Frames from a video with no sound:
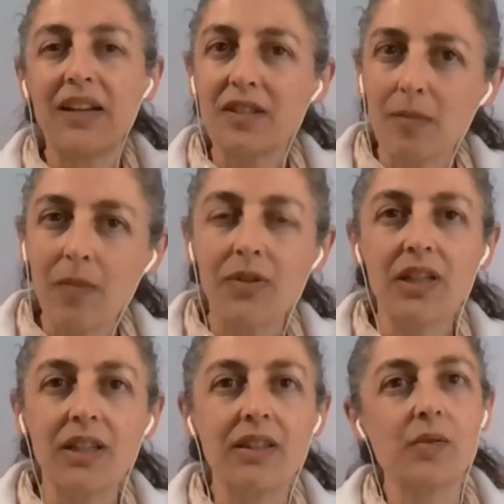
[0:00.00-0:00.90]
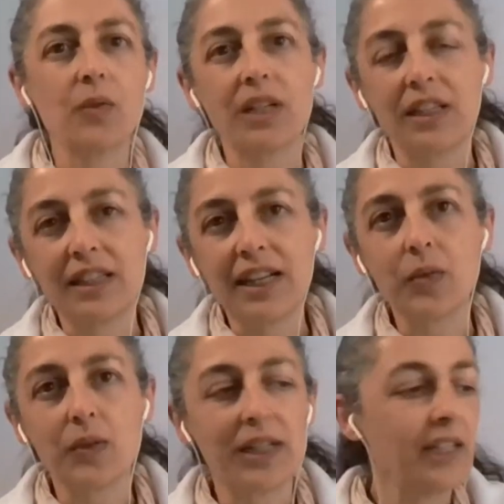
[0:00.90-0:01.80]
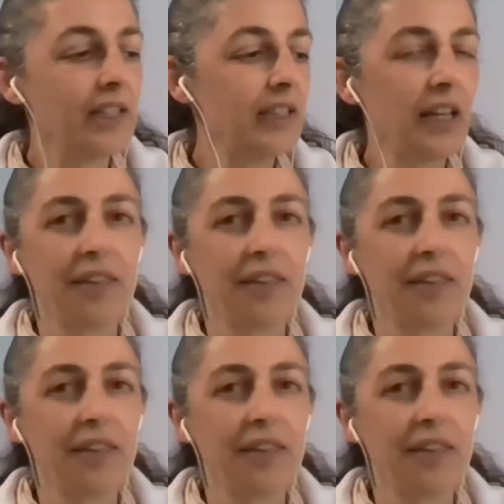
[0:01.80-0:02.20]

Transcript: and remembering this one and that one,